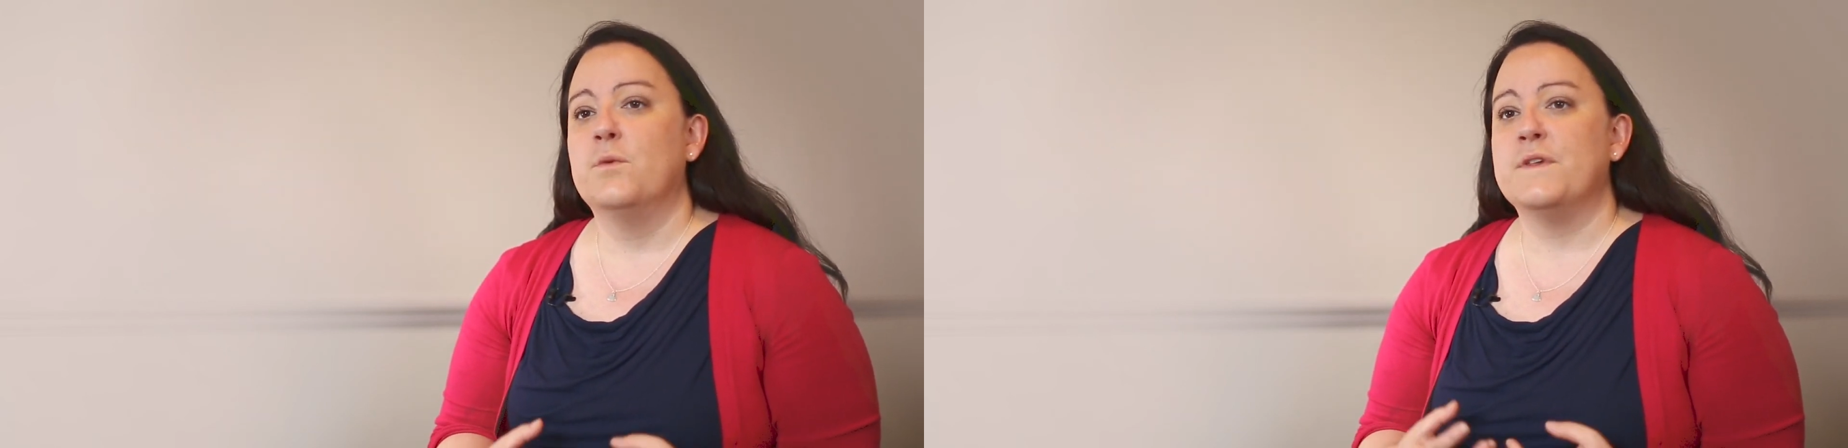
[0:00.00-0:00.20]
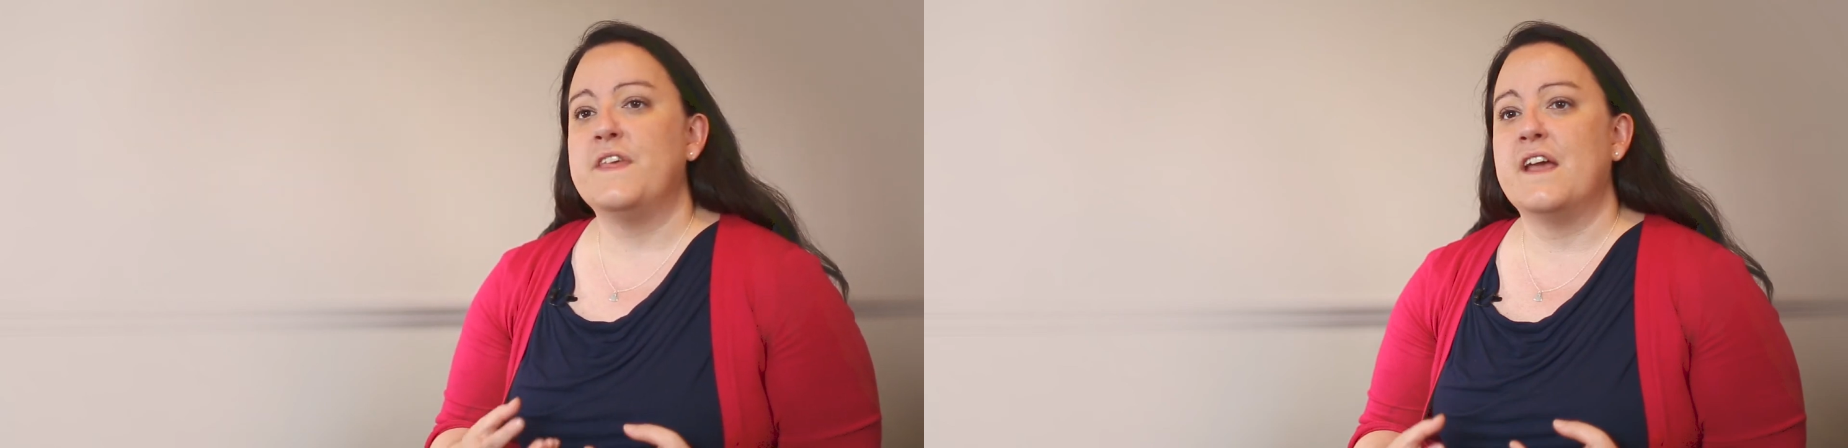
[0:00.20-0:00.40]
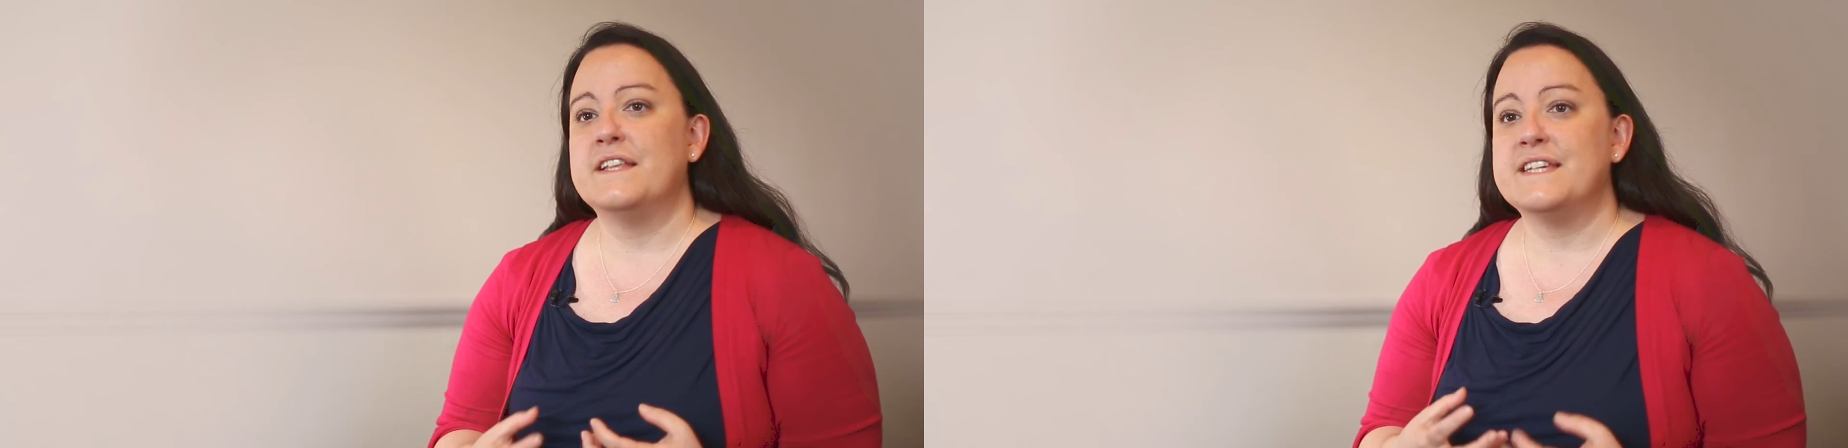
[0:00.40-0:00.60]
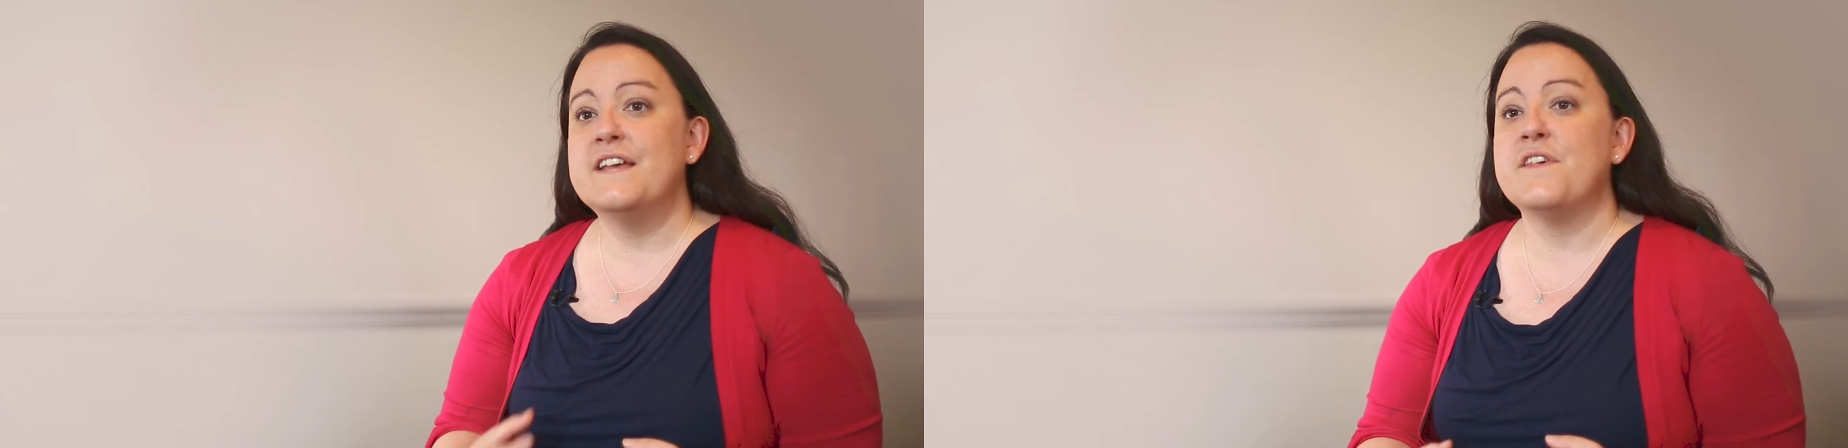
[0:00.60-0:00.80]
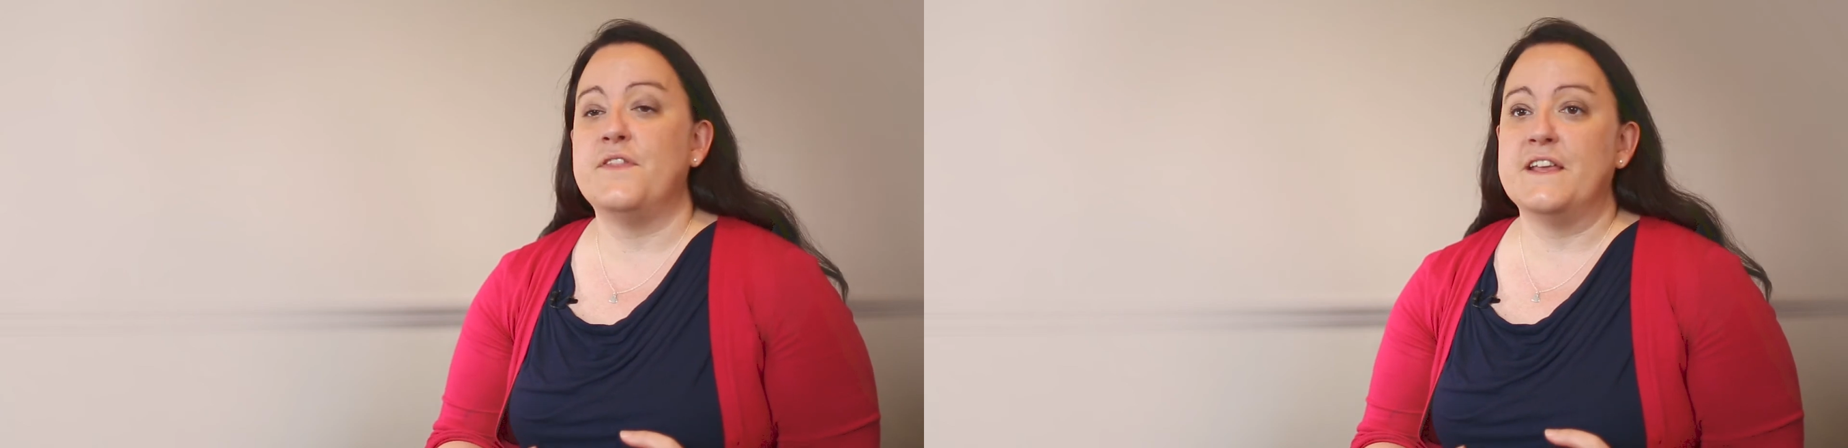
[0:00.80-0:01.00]
with the
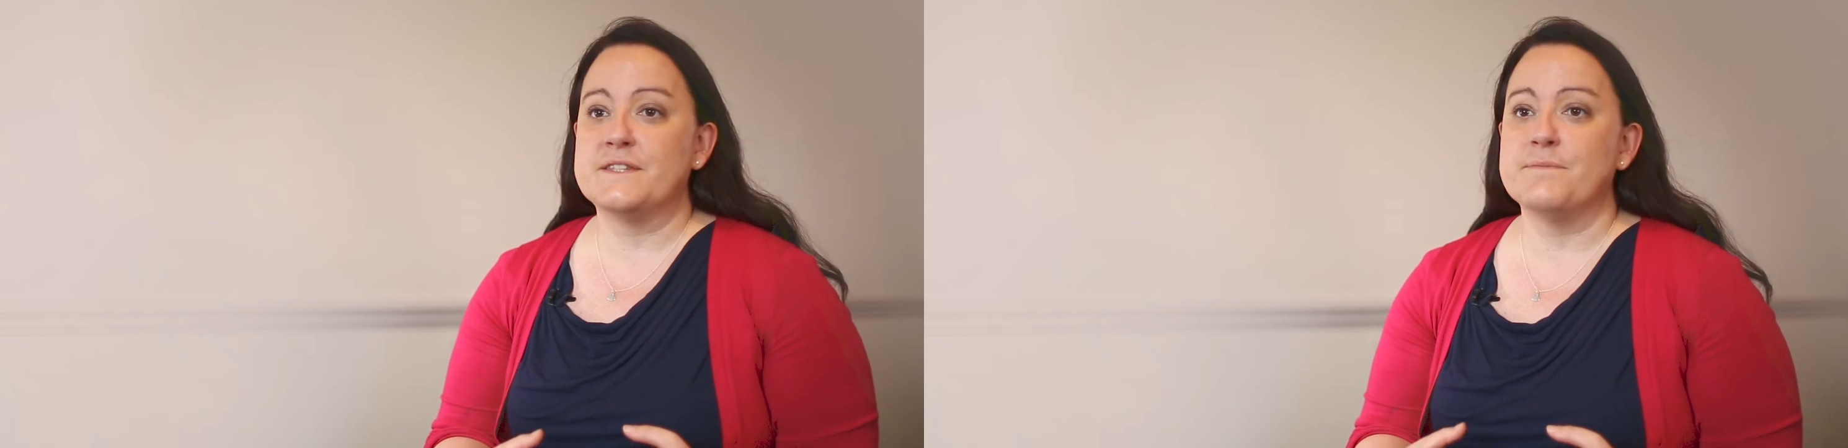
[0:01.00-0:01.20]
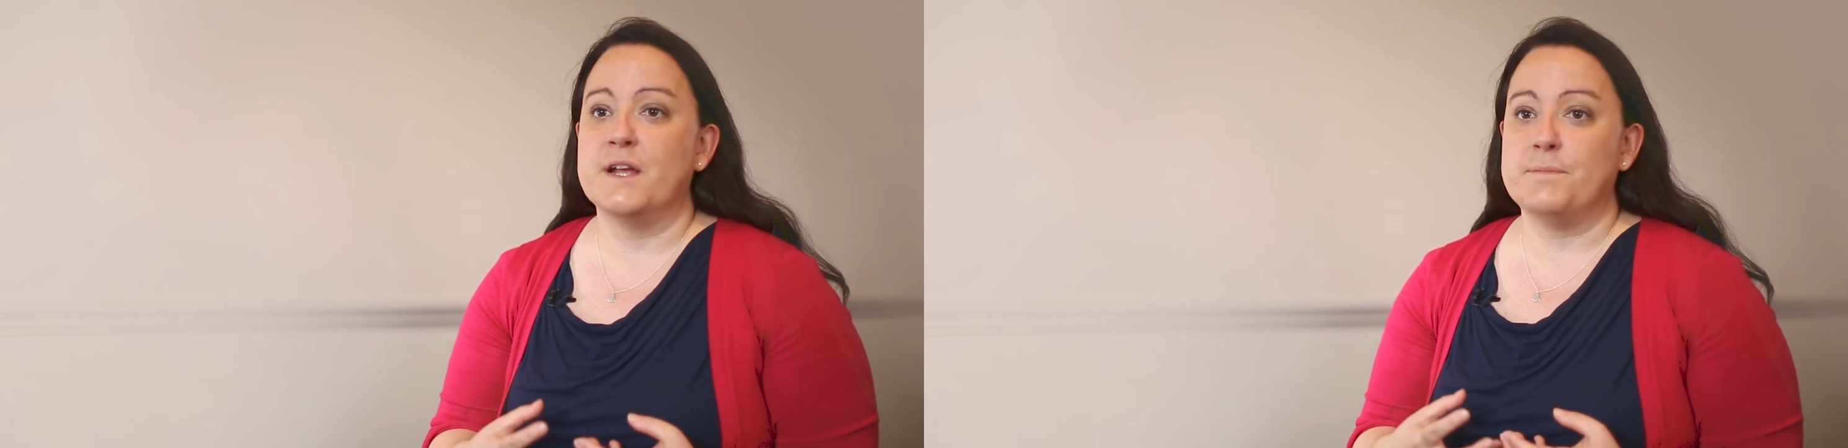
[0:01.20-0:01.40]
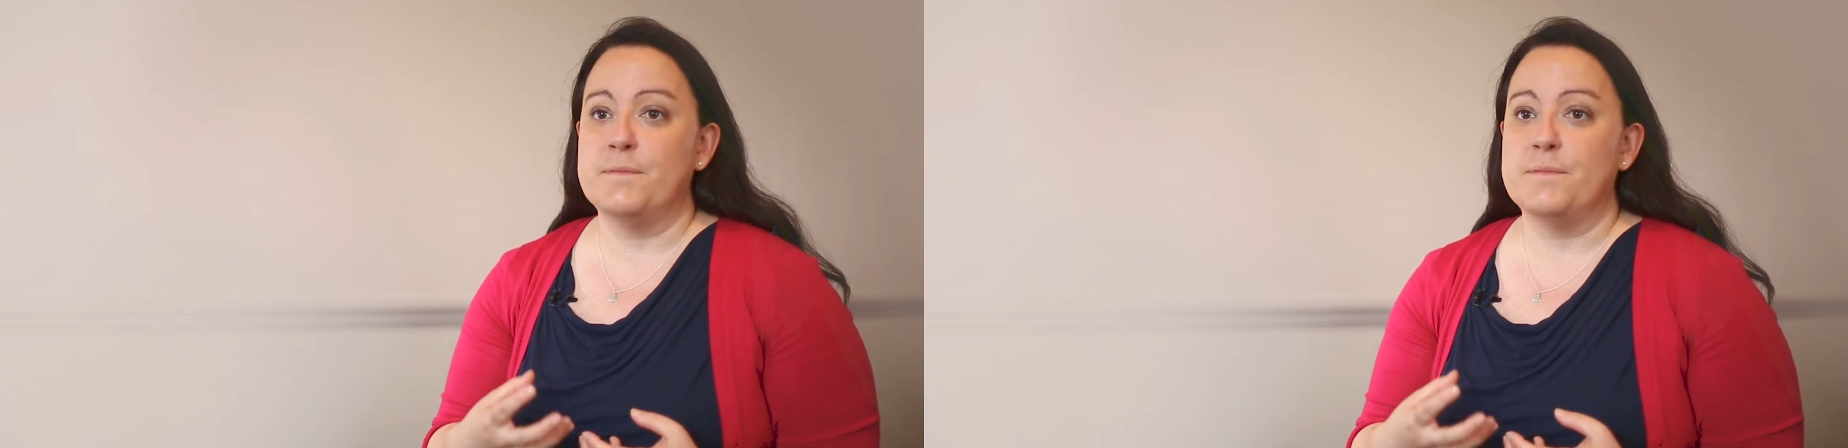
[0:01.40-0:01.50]
idea that these might